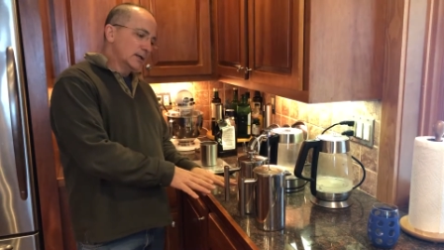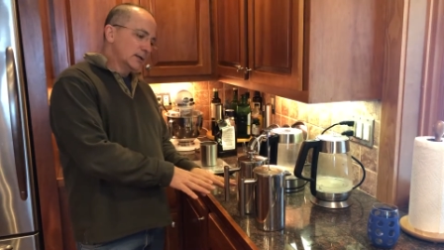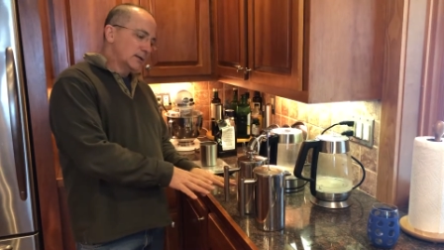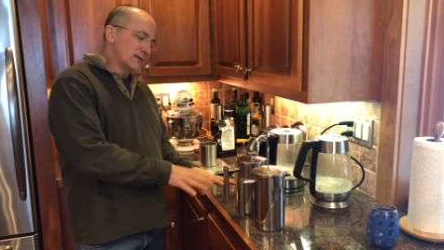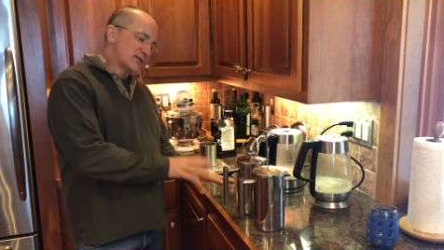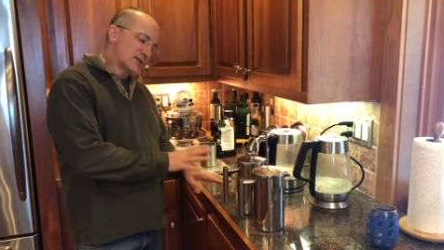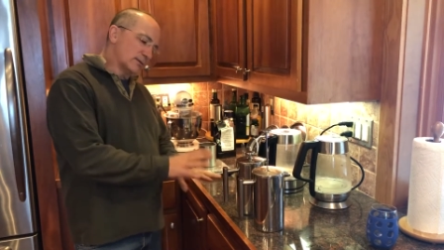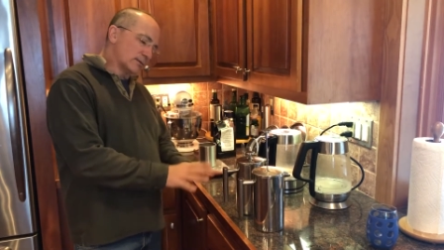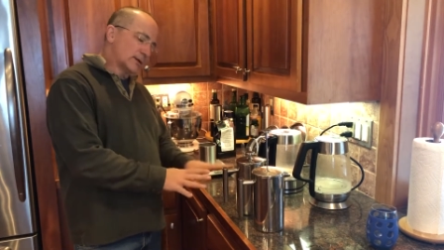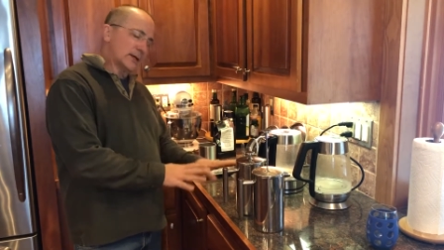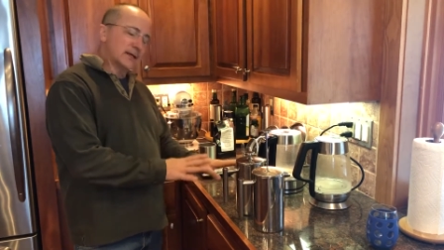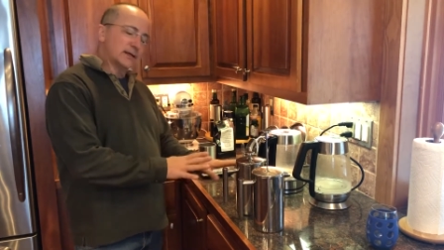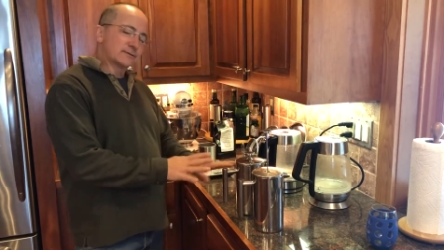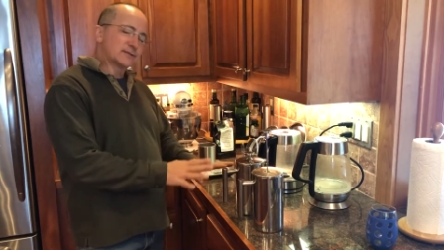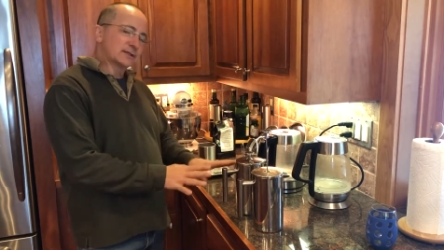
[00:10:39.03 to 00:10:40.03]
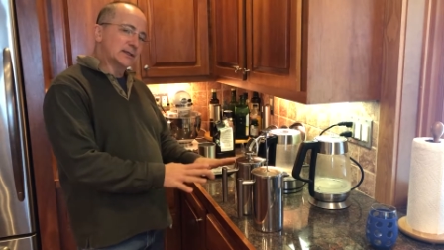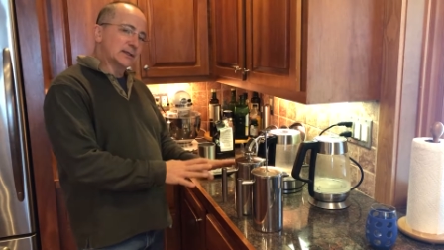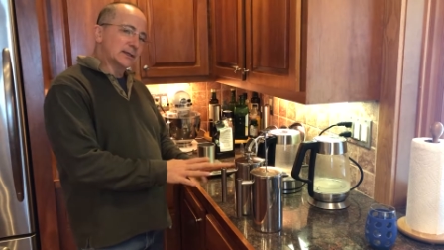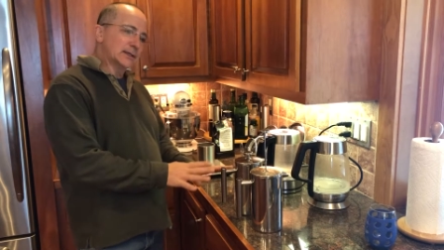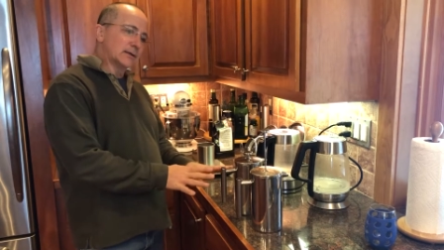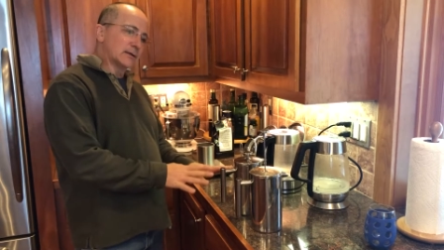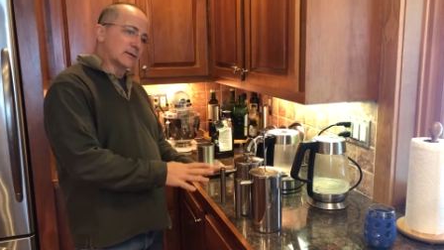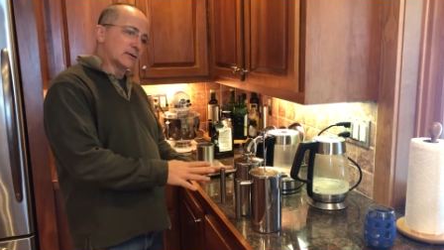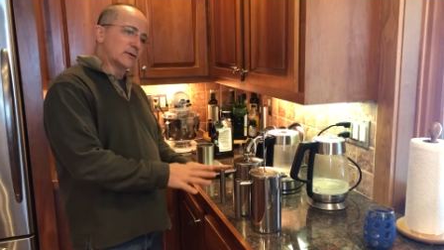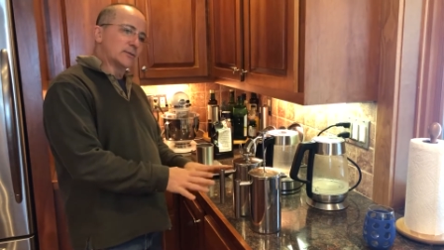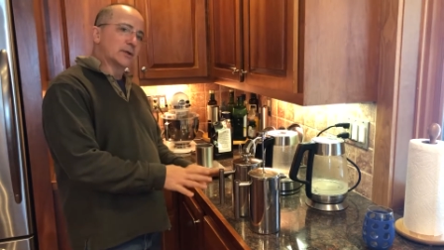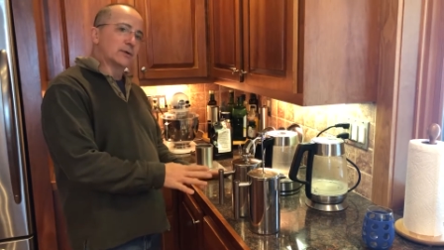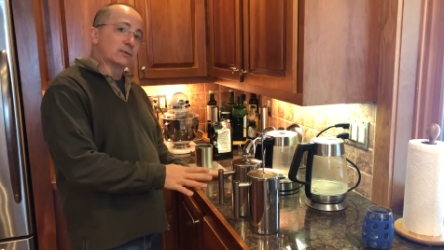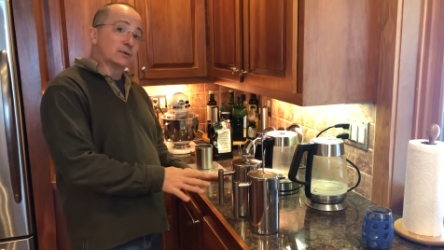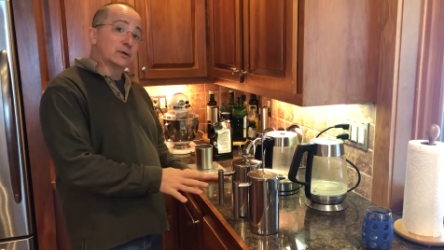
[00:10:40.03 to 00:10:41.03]
they're still kind of sitting in a little
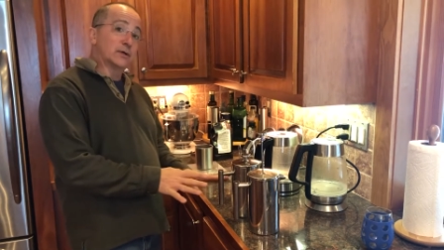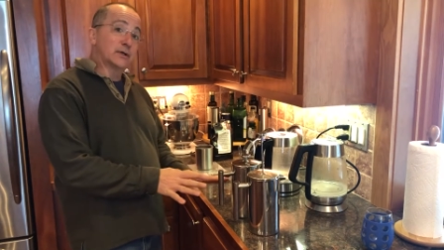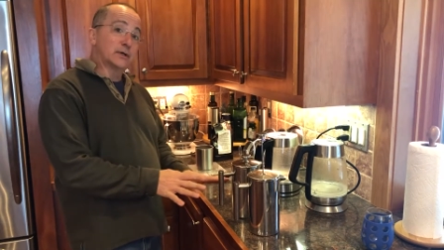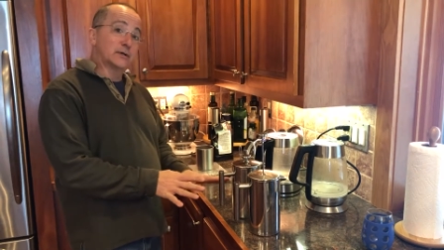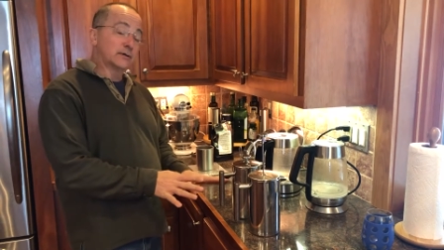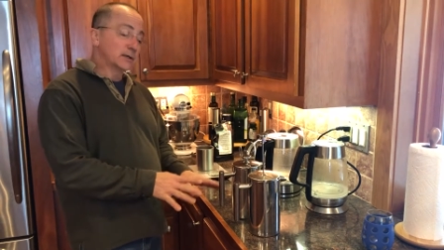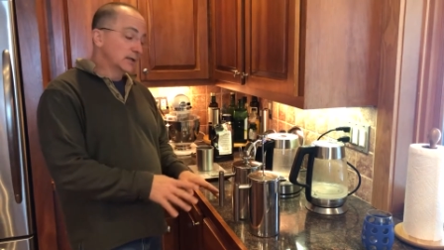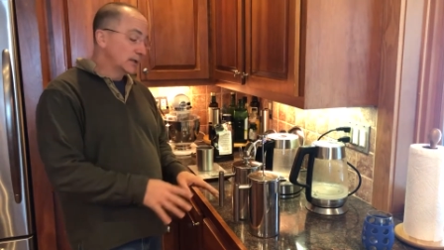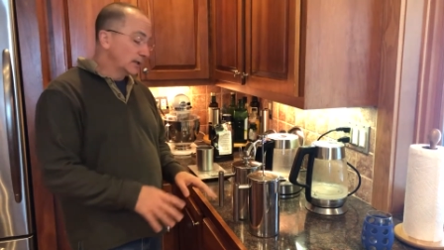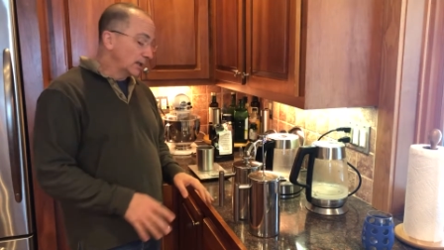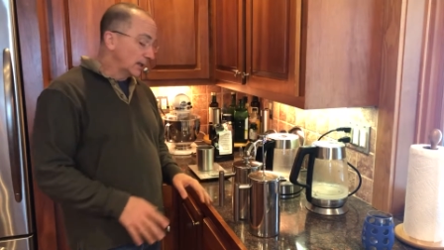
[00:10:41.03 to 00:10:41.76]
bit of water,